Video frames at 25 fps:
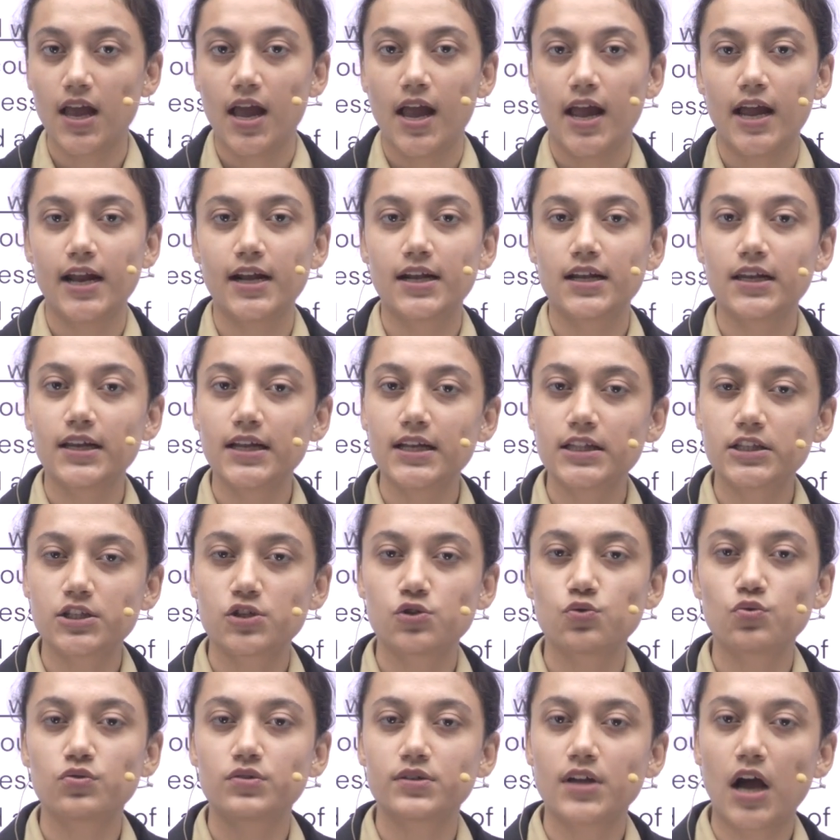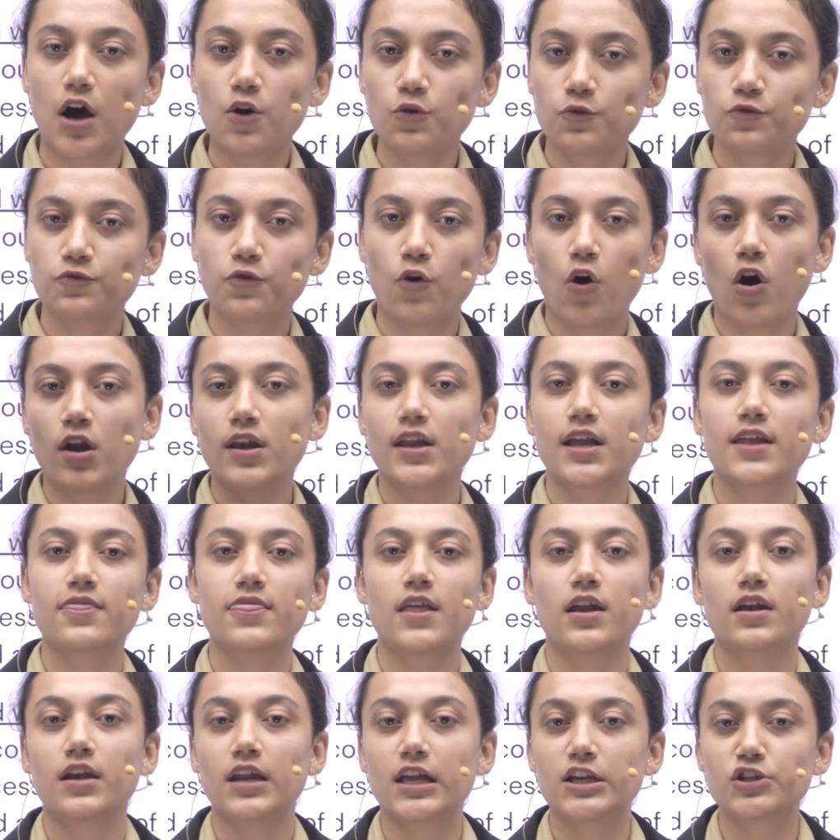it leads to downfall in
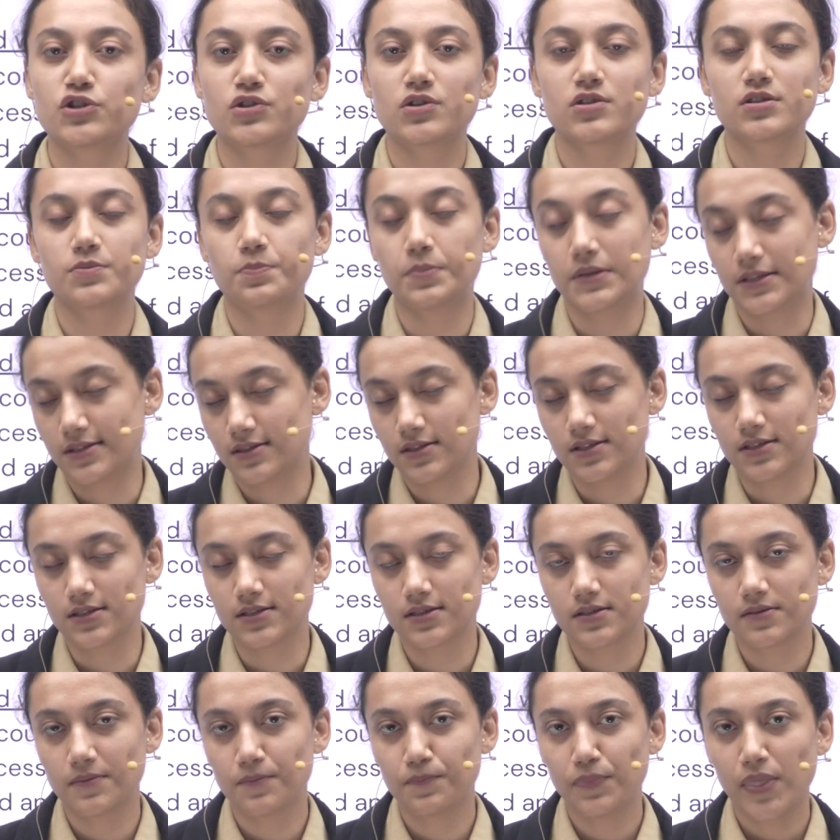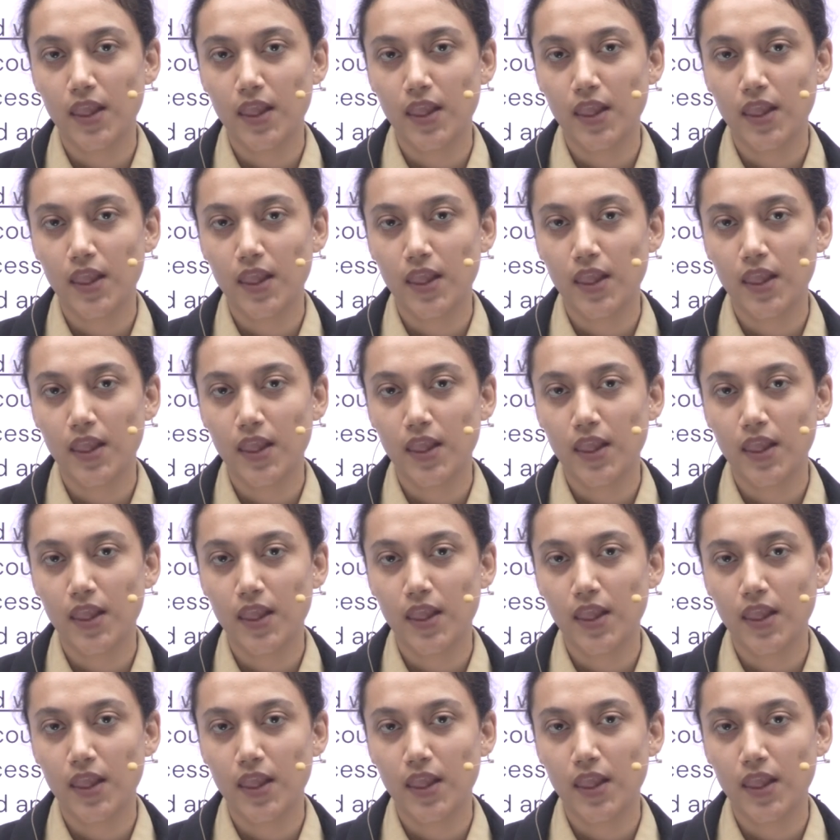the nation's business.